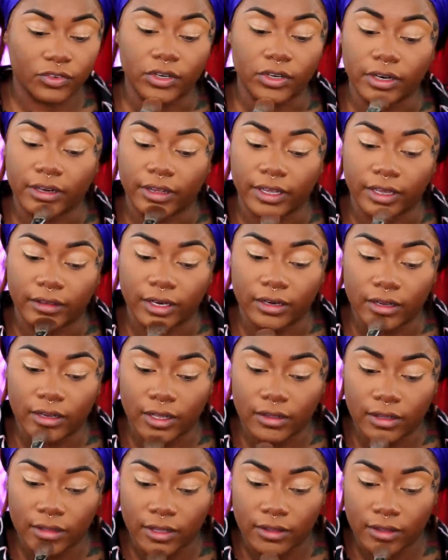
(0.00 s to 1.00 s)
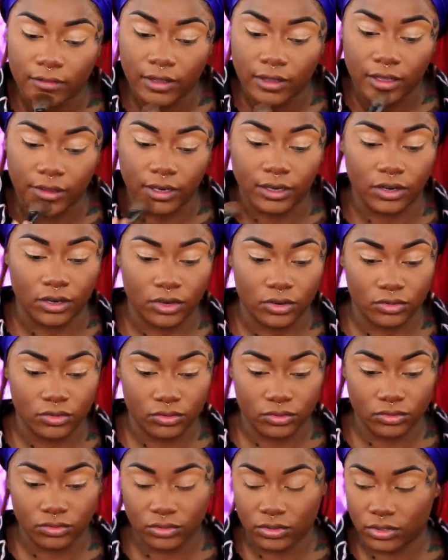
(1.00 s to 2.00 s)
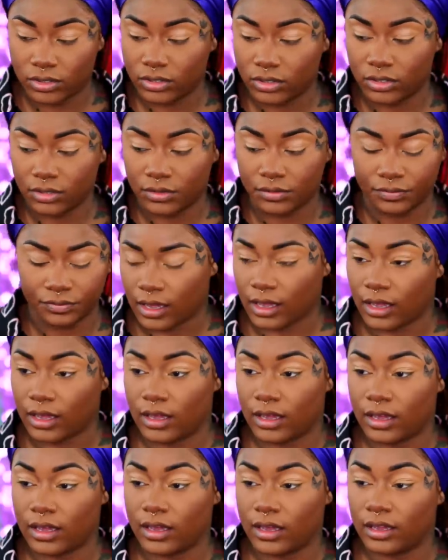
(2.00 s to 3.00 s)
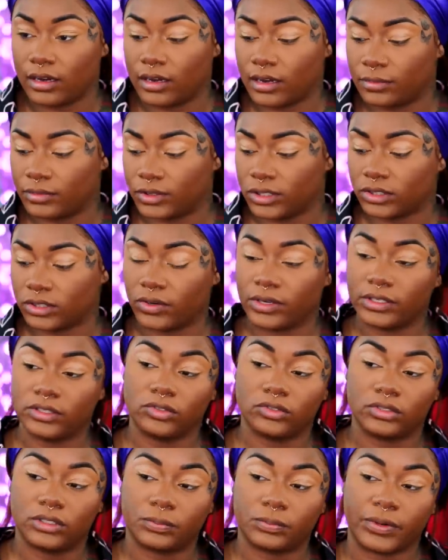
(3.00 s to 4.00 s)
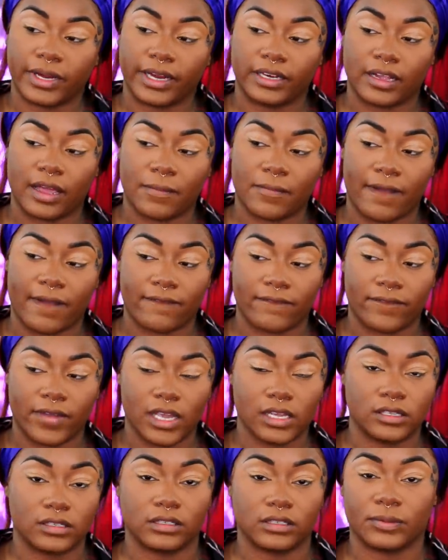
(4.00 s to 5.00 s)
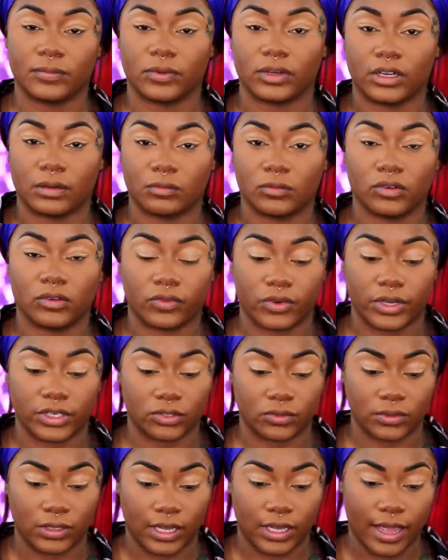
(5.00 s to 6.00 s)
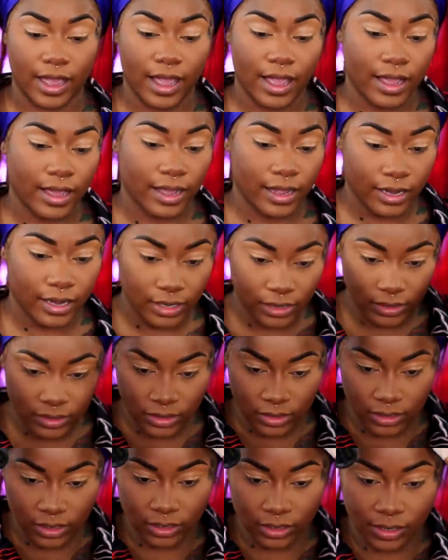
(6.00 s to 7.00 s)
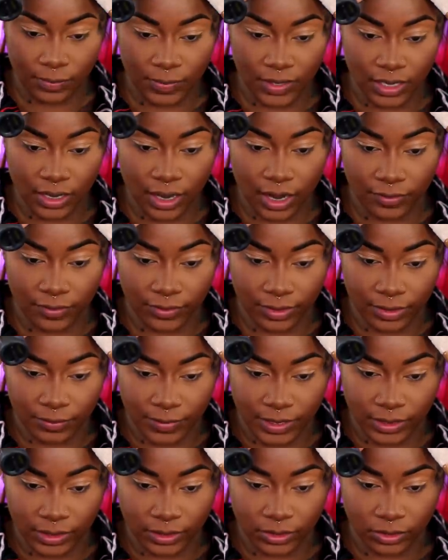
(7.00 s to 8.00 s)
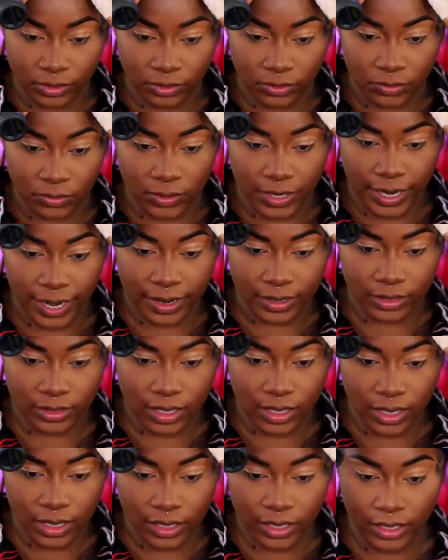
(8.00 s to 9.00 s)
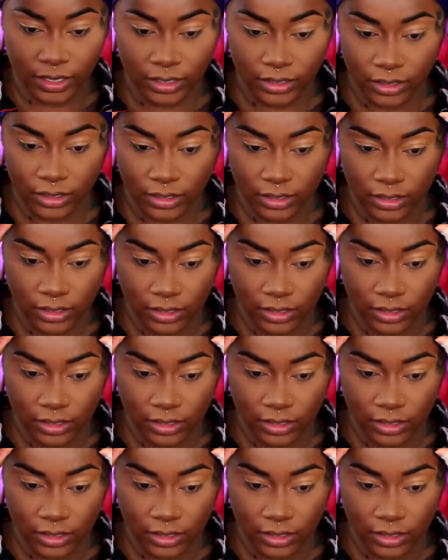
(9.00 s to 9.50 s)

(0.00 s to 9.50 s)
forehead, and nose. And I'm just going to spray down my face, and then we're gonna move on to the eyes. Let me cover up my little hairline.